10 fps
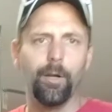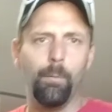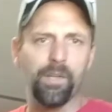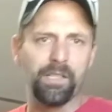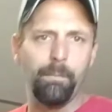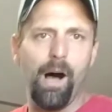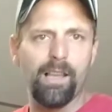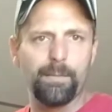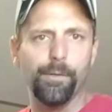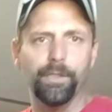almost
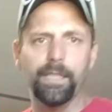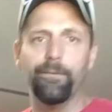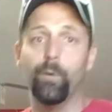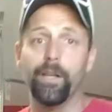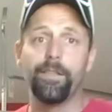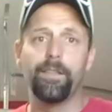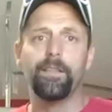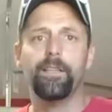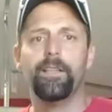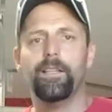impossible to live with.
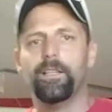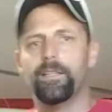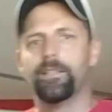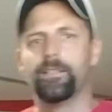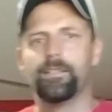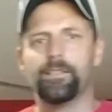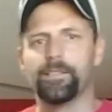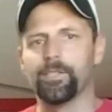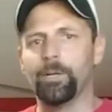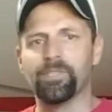
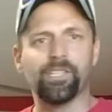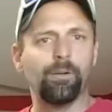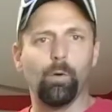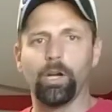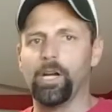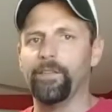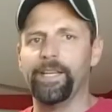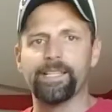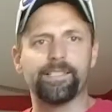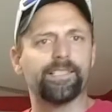So I'm just going to work on
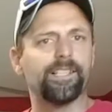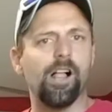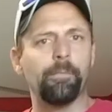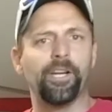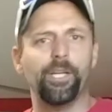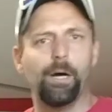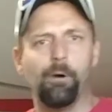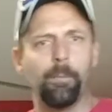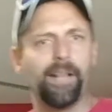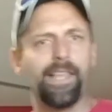this. This is all I'm going to do. I
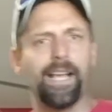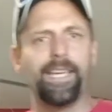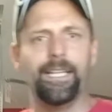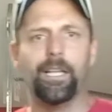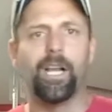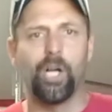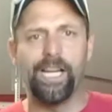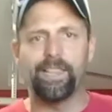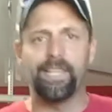want to make that kennel a great